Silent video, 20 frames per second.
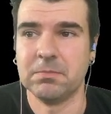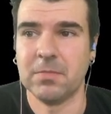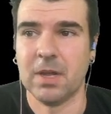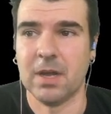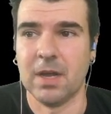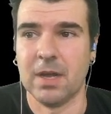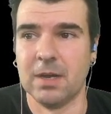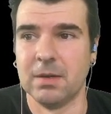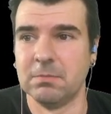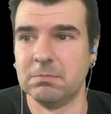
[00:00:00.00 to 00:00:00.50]

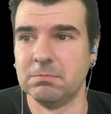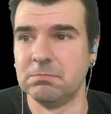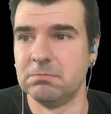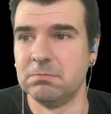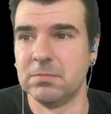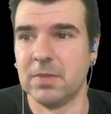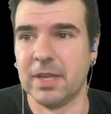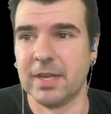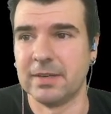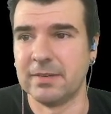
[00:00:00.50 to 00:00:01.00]

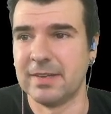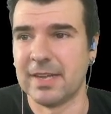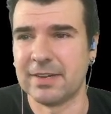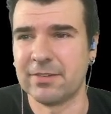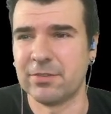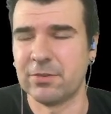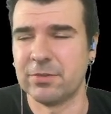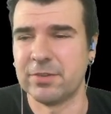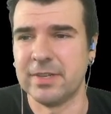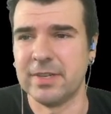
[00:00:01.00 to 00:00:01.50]
like
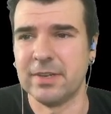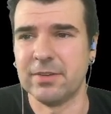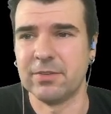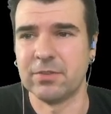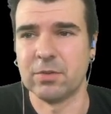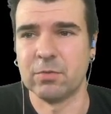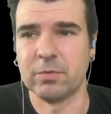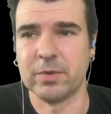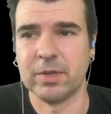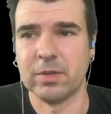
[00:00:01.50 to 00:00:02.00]
Next 13 is
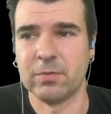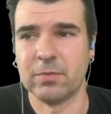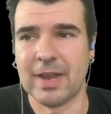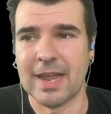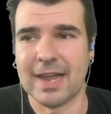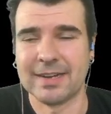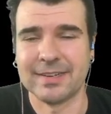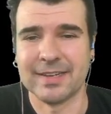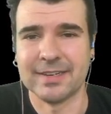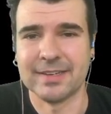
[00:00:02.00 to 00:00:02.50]
the real
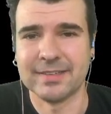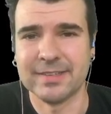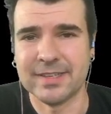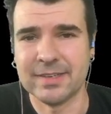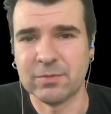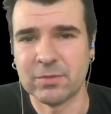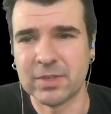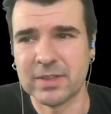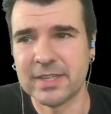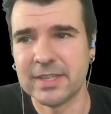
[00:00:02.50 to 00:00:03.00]
React
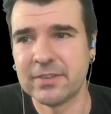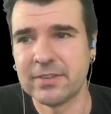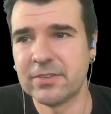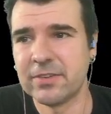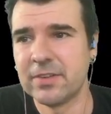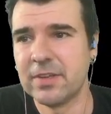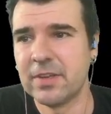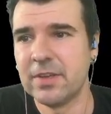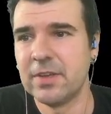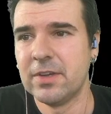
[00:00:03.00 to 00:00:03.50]
18 release,